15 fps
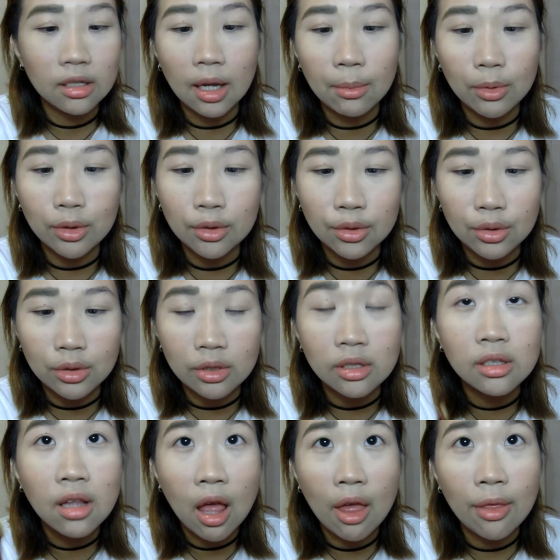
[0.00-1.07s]
I'm gonna
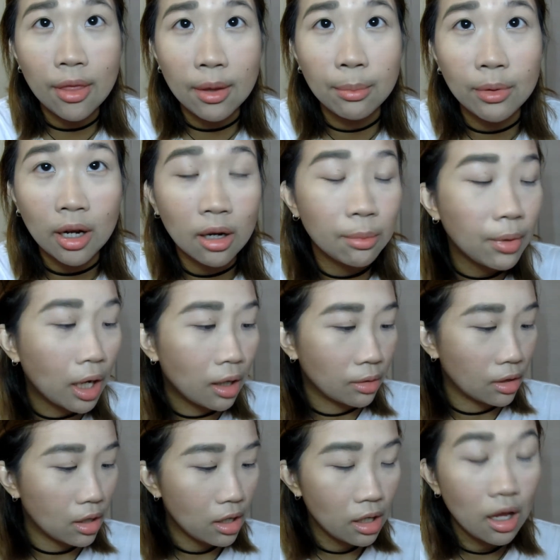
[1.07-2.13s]
use the brow
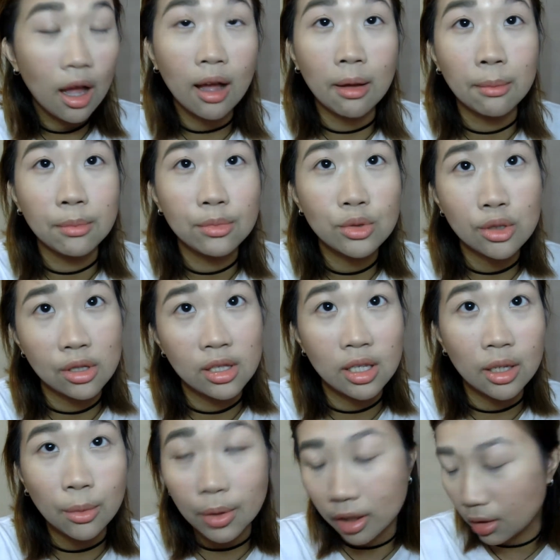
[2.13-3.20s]
powder to see
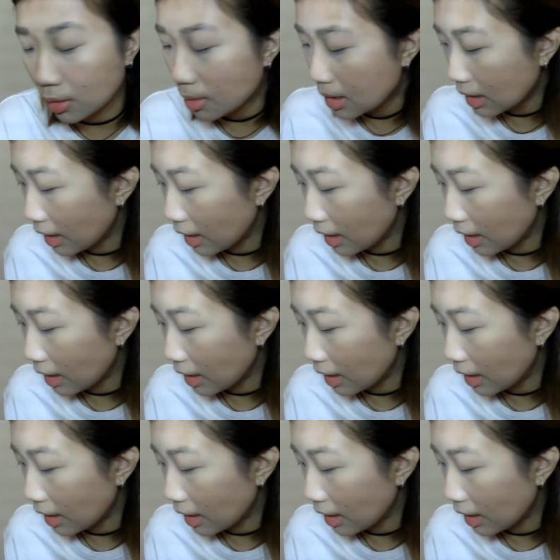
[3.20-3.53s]
what it looks